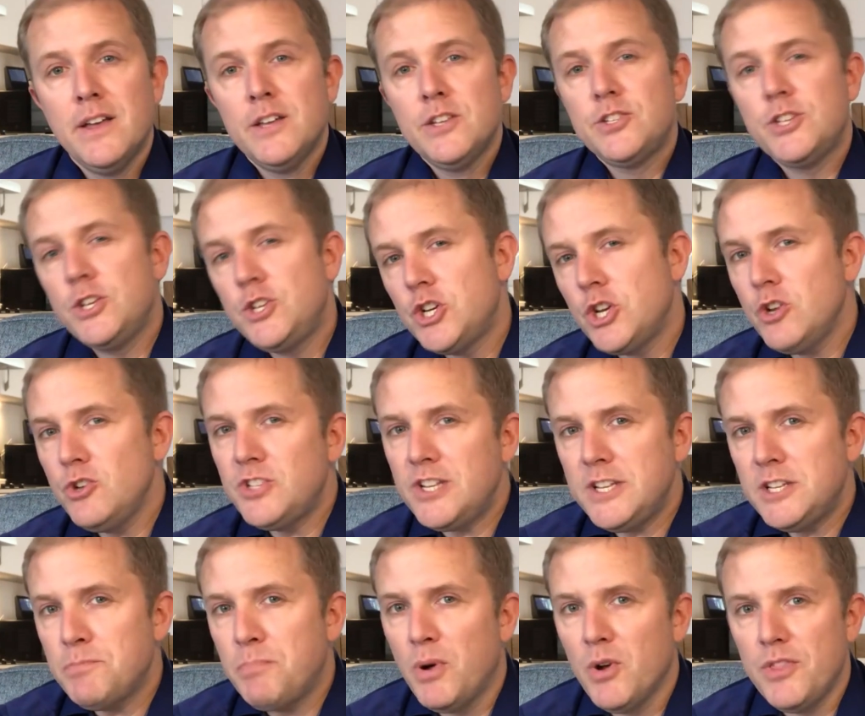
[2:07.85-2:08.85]
So
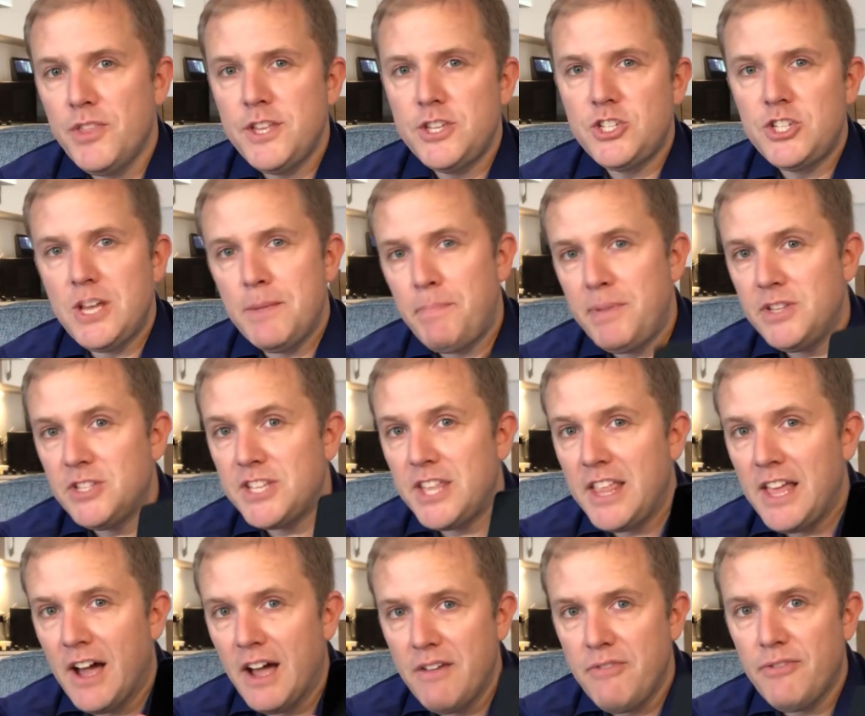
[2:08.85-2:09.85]
choosing to put this chip into
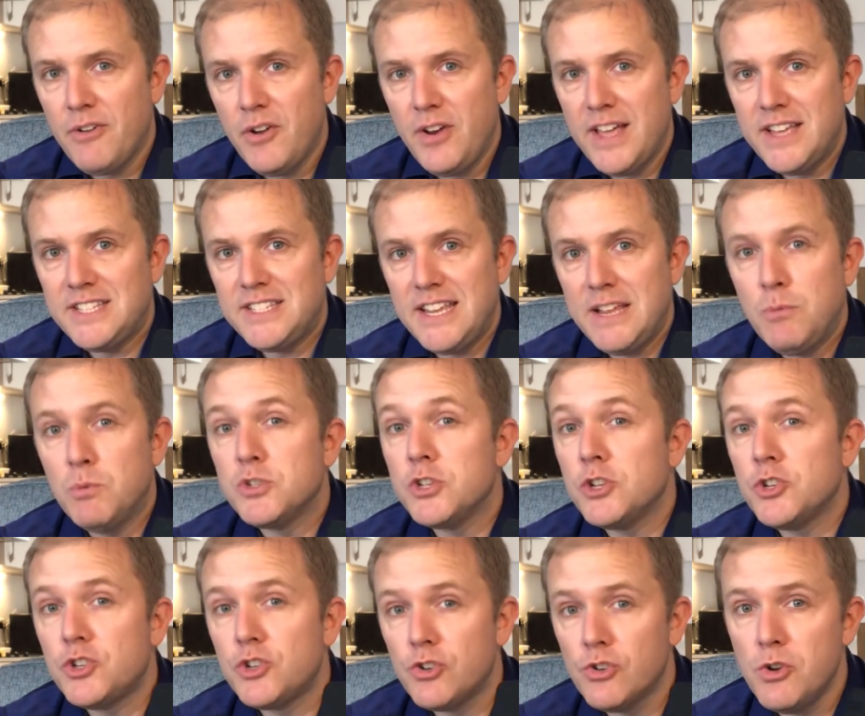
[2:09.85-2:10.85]
the iPhone SE was a
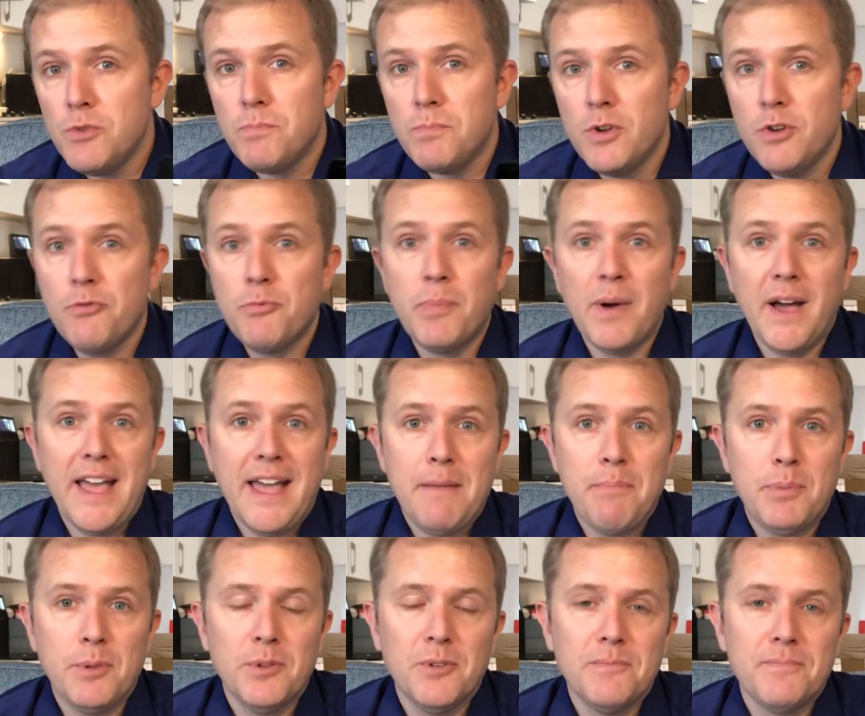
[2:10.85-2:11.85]
shrewd move by
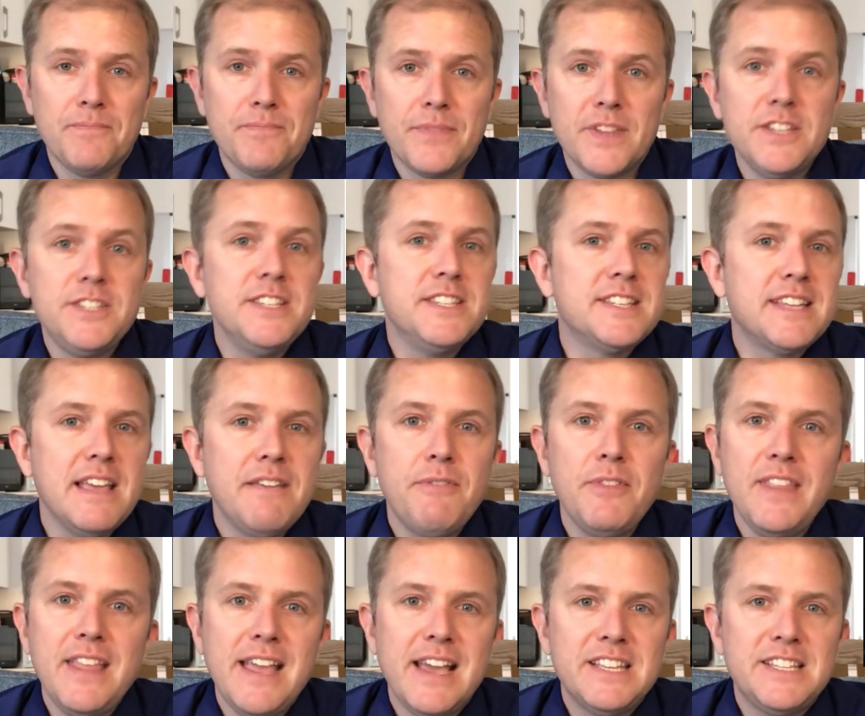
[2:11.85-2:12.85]
Apple, as it's
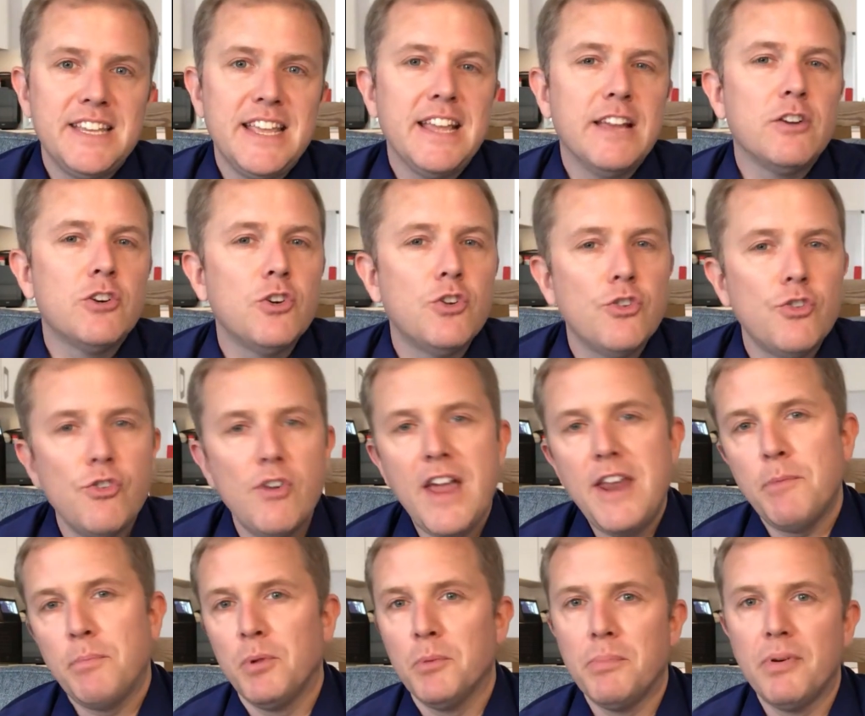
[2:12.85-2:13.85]
given the SE
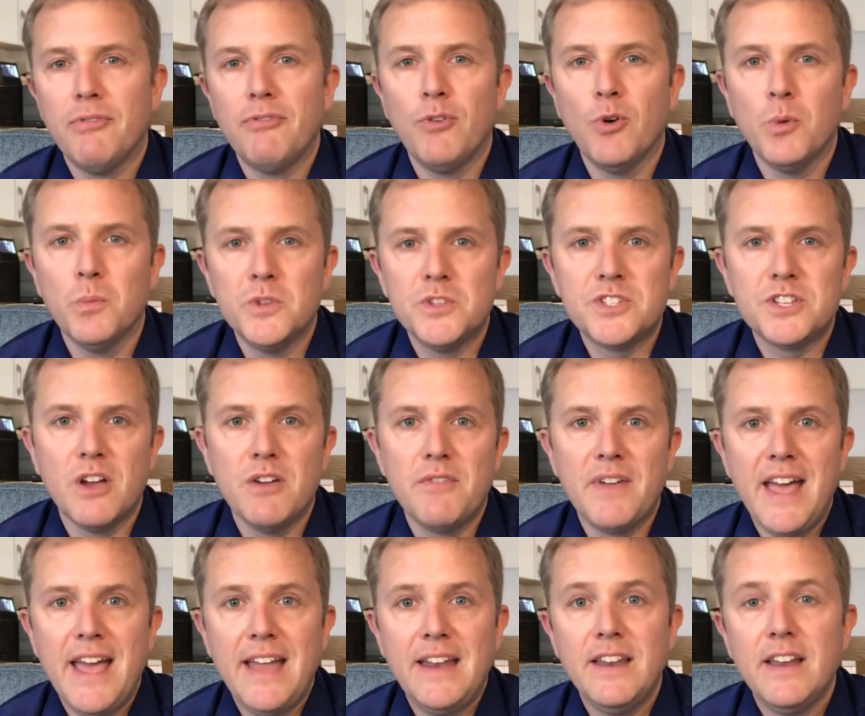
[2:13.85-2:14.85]
incredible performance
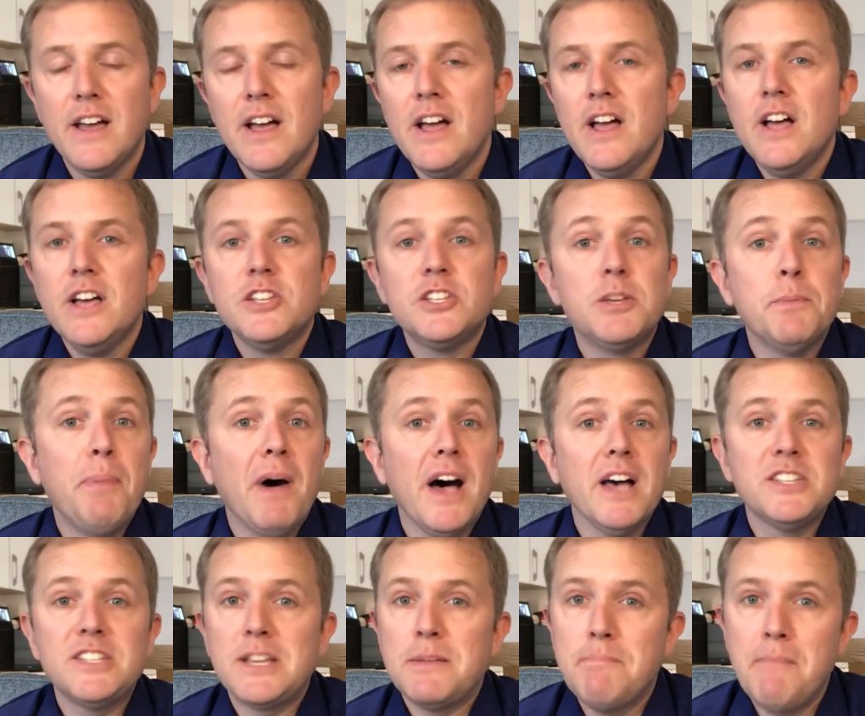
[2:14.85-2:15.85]
overhead,
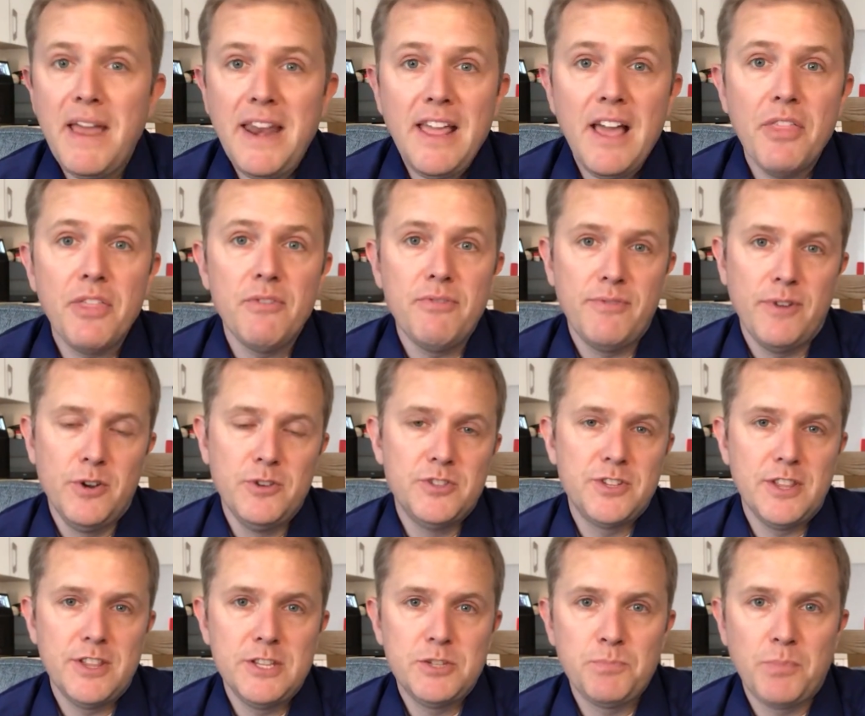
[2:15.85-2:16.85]
surpassing many other phones
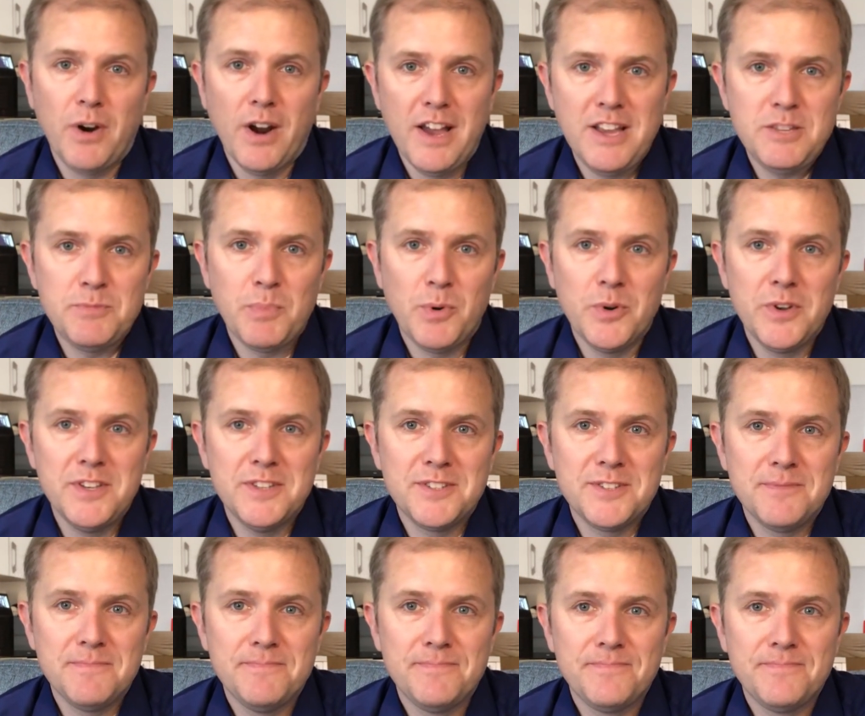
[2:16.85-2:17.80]
at this price point.